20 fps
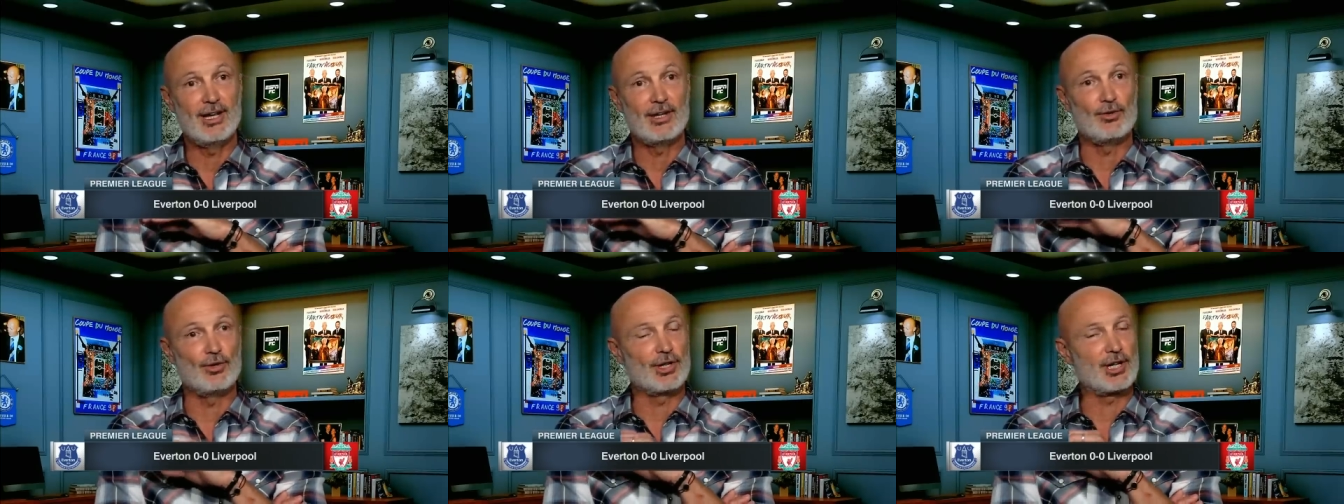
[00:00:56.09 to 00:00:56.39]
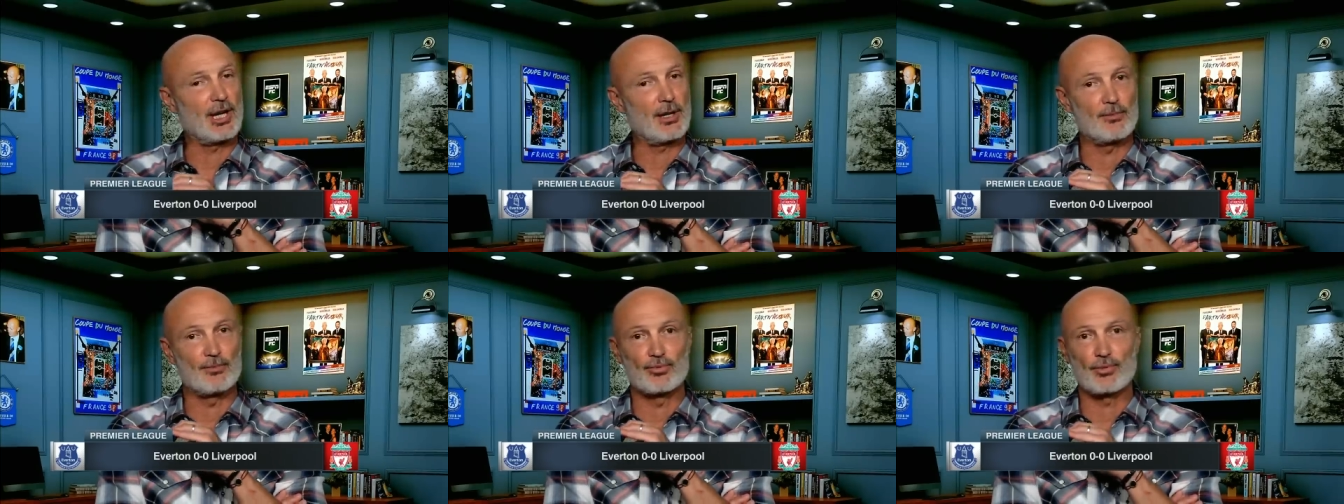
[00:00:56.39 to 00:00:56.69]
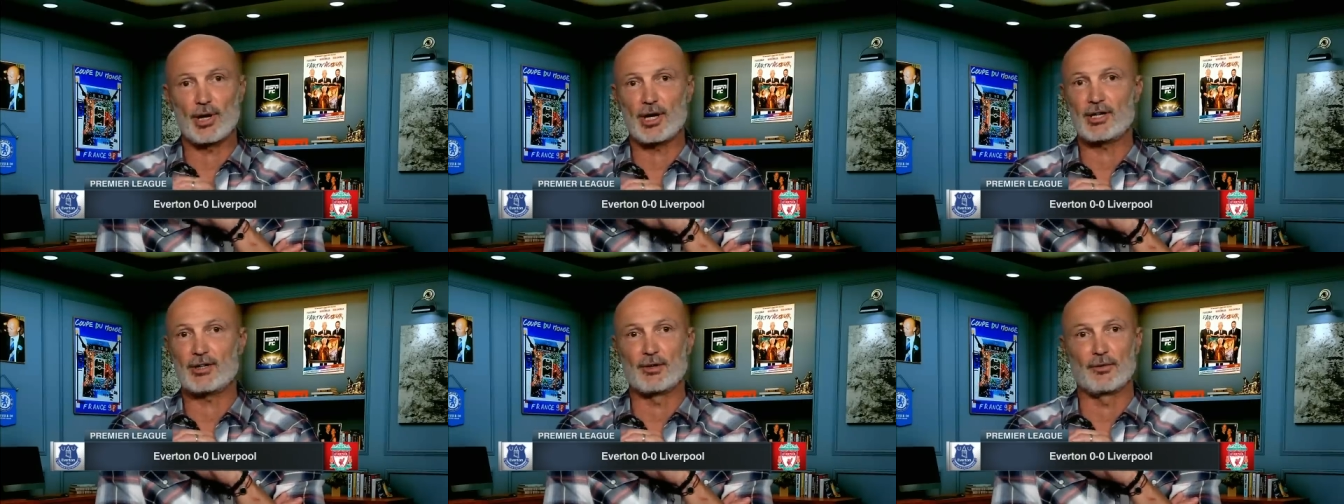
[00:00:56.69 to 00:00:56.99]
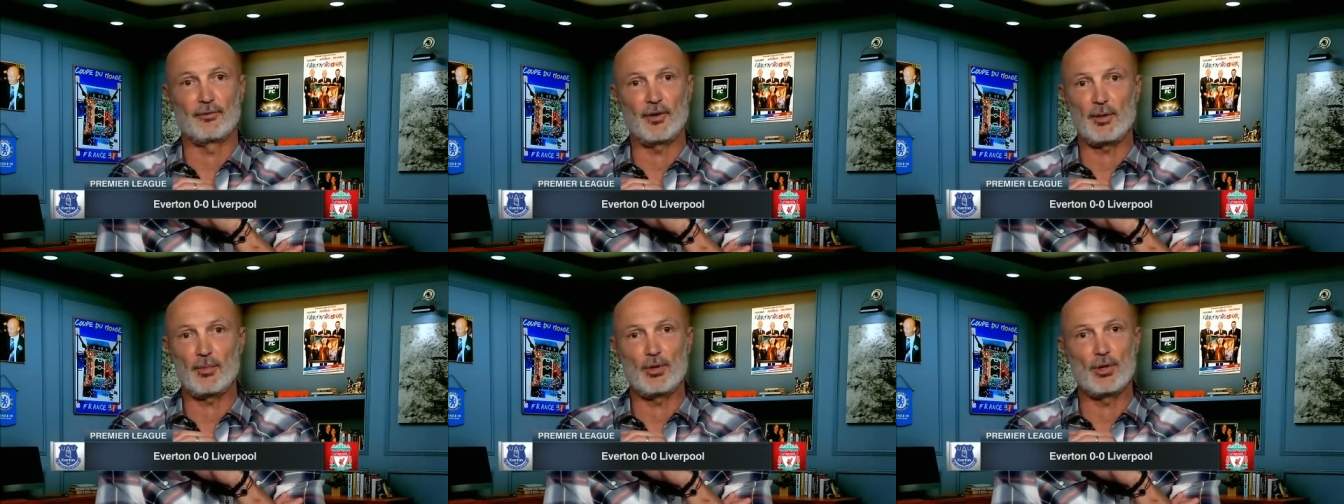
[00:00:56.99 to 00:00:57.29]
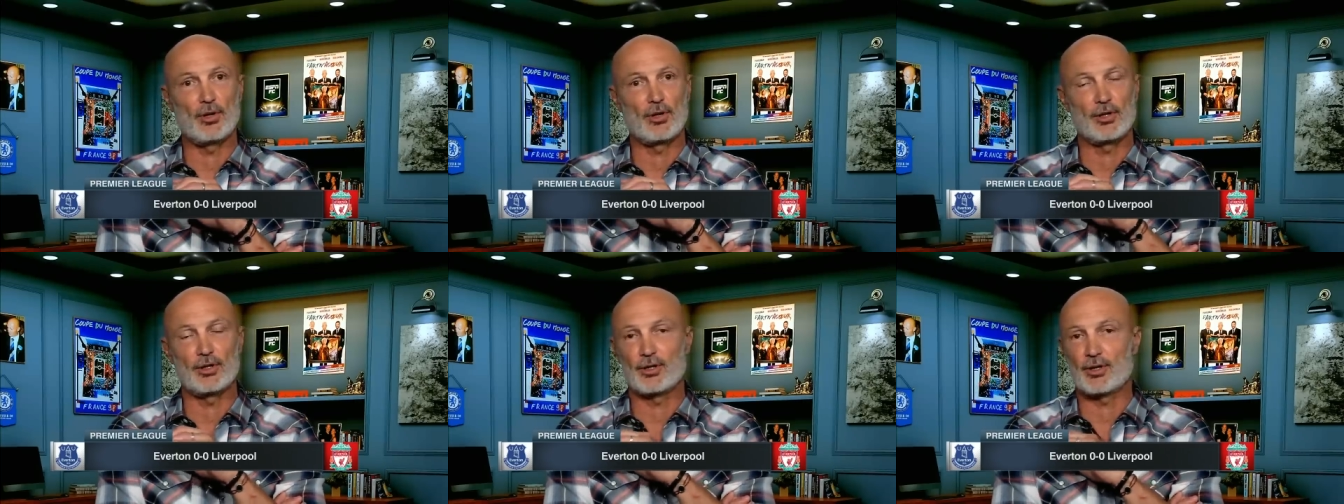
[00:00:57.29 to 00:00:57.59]
you can break the
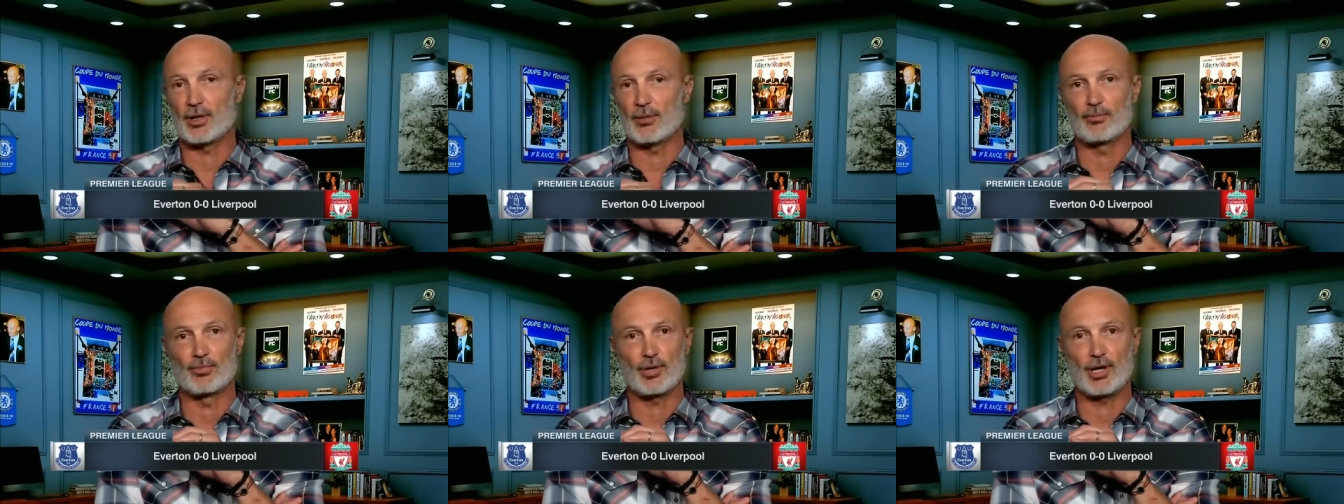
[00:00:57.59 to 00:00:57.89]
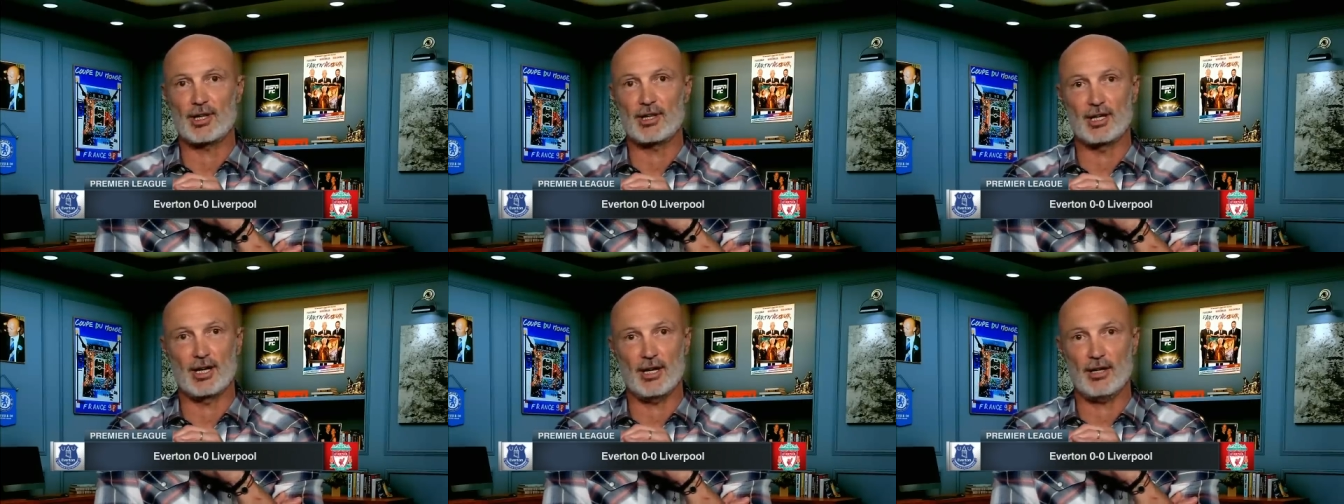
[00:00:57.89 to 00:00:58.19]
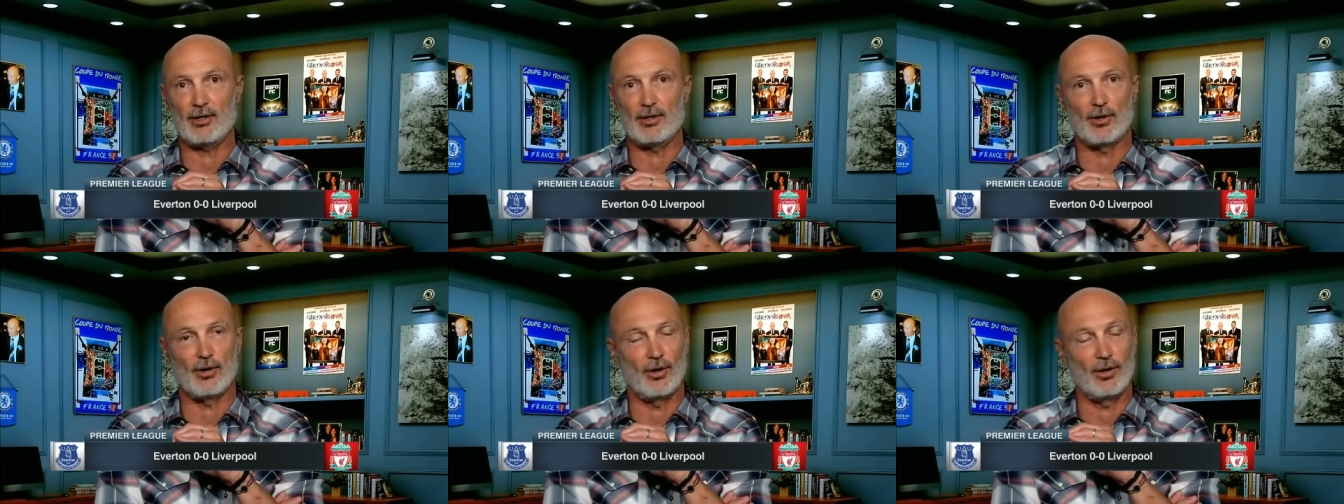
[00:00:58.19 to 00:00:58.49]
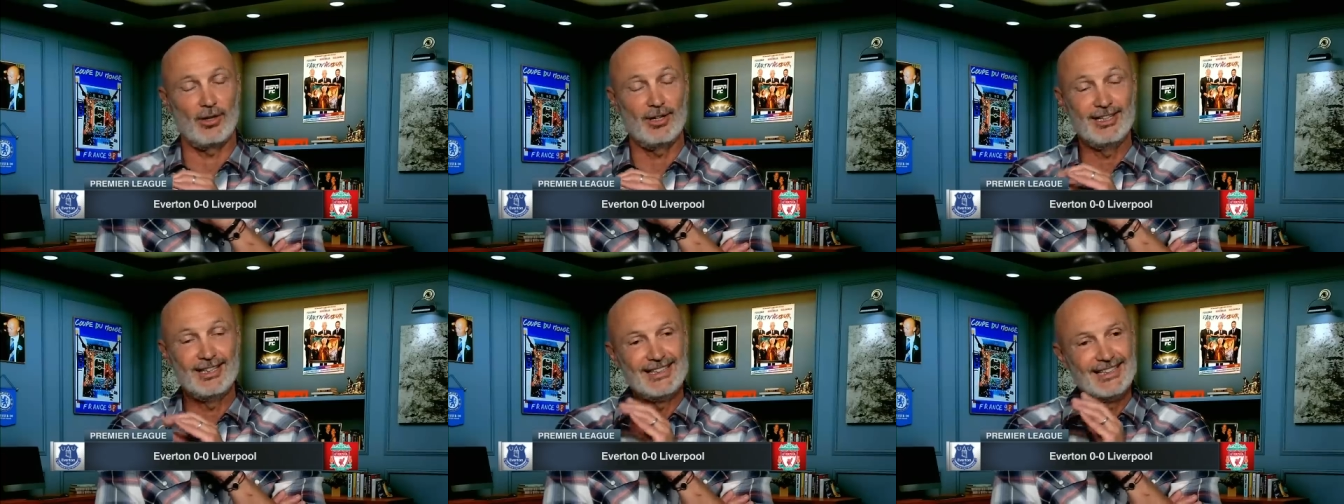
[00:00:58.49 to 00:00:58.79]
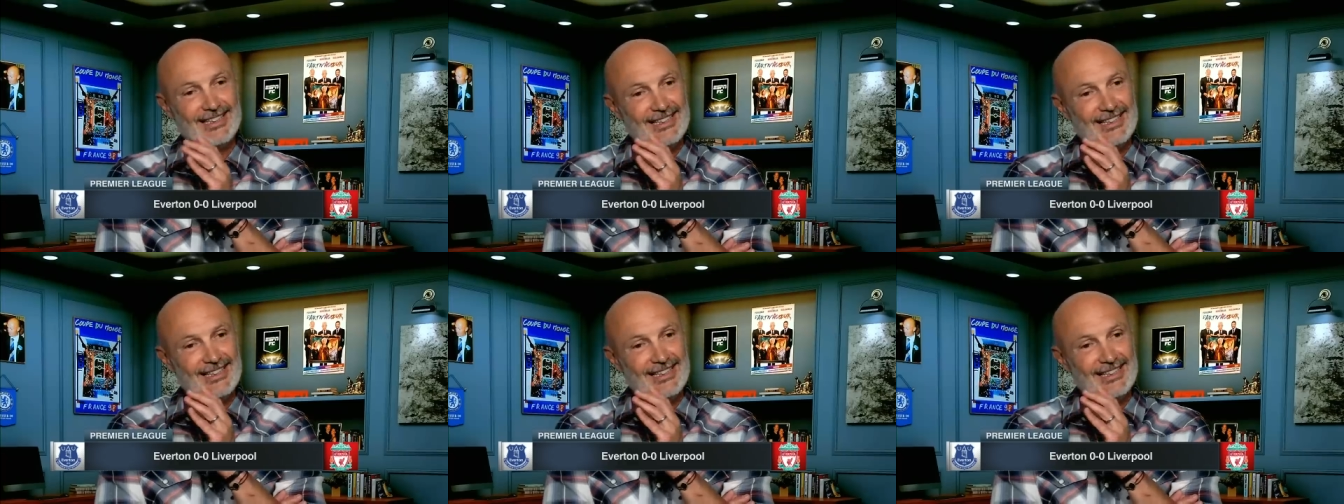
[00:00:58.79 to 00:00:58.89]
fibula, you can break the ankle.